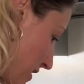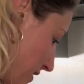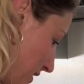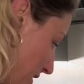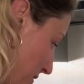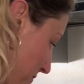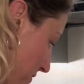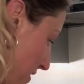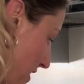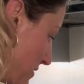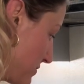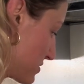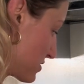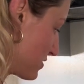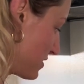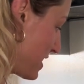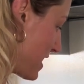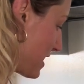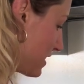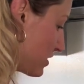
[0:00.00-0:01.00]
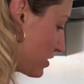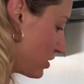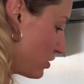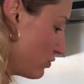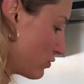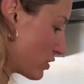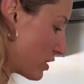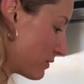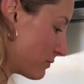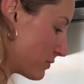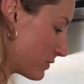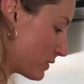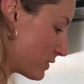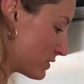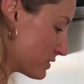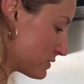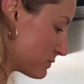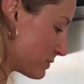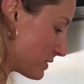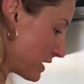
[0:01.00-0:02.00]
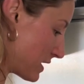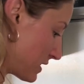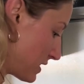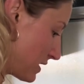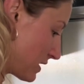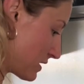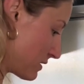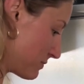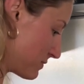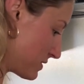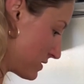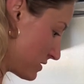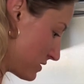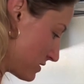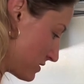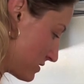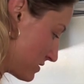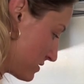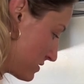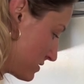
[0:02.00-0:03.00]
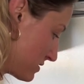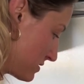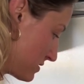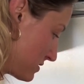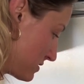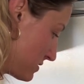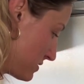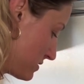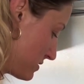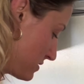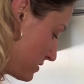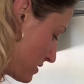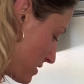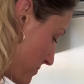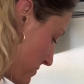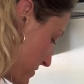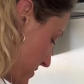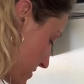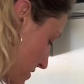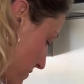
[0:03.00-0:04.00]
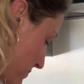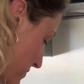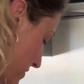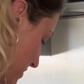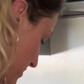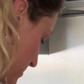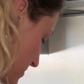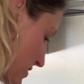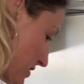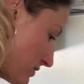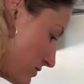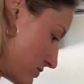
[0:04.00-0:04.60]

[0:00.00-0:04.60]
I was gonna add cucumbers, but I think I'm gonna skip that today.